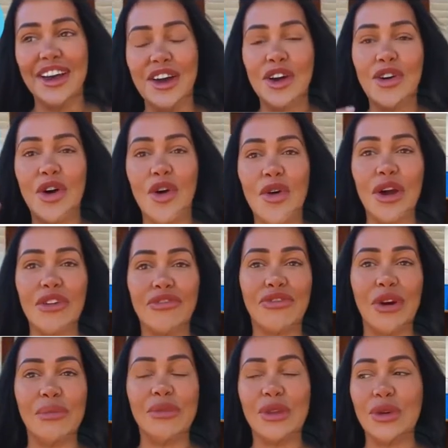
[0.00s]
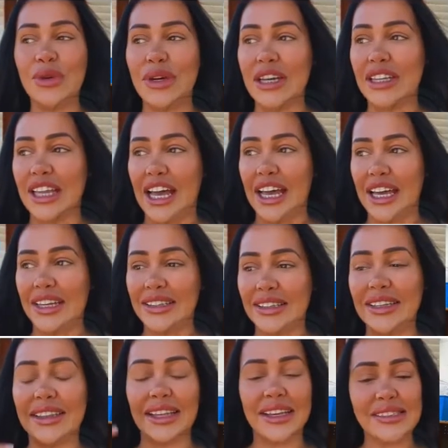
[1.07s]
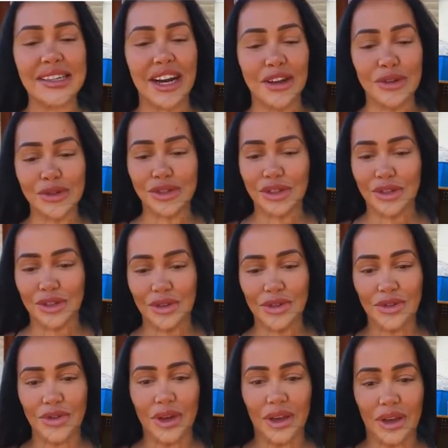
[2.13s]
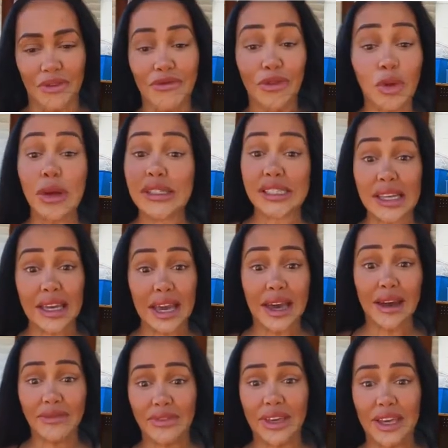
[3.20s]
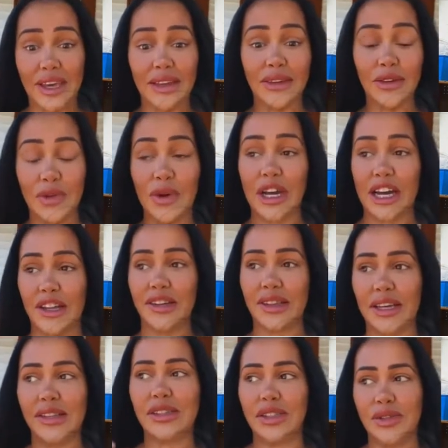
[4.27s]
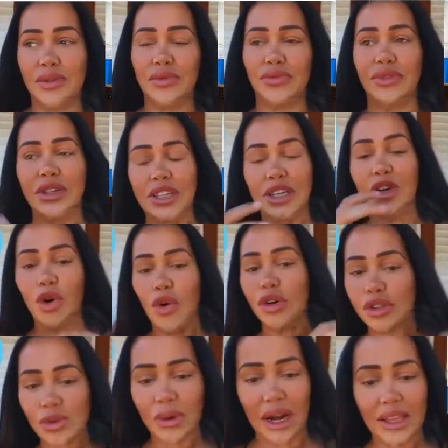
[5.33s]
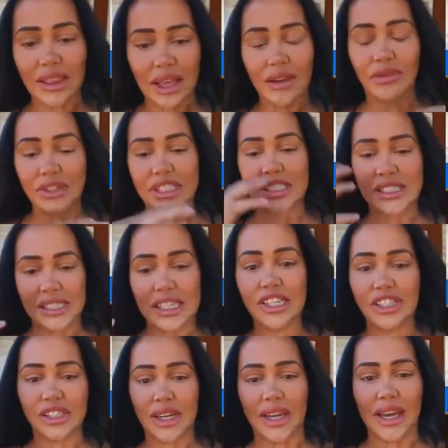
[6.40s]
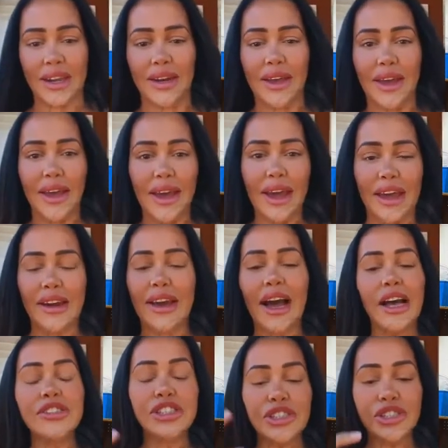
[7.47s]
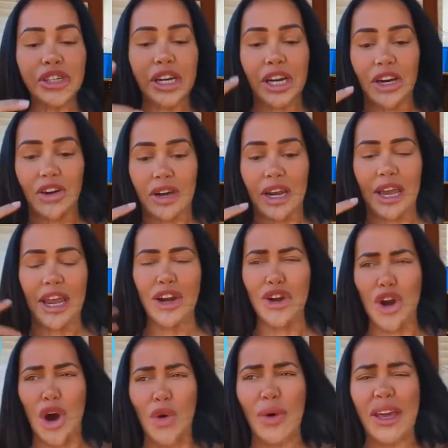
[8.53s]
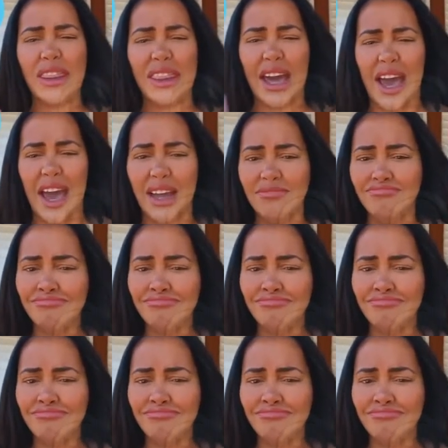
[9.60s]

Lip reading: going from doing like the things that I used to do, influencing heavy and doing other things, to really going to what I love, which is teaching and concentrating on it, and knowing that